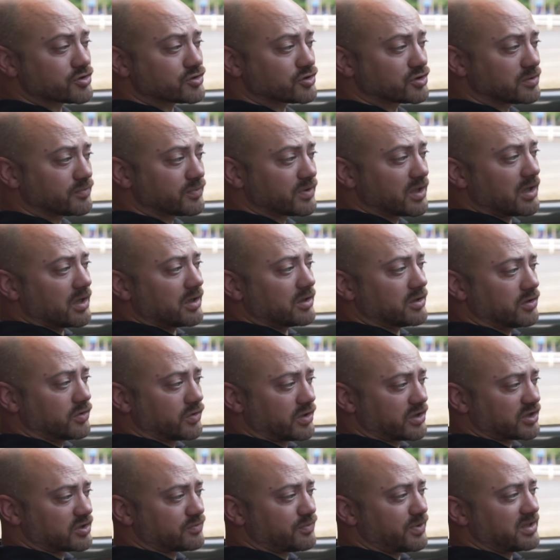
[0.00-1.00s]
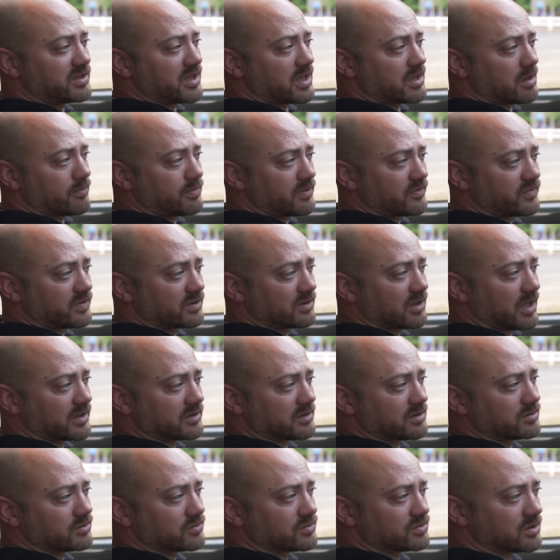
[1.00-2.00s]
trip. You can speed that up if you'd
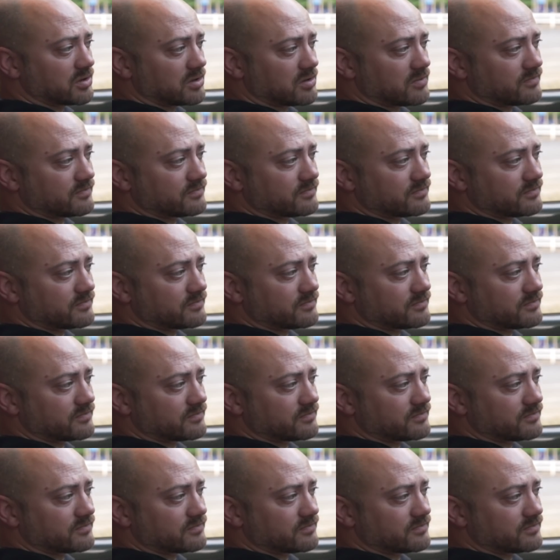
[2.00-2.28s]
like to do so.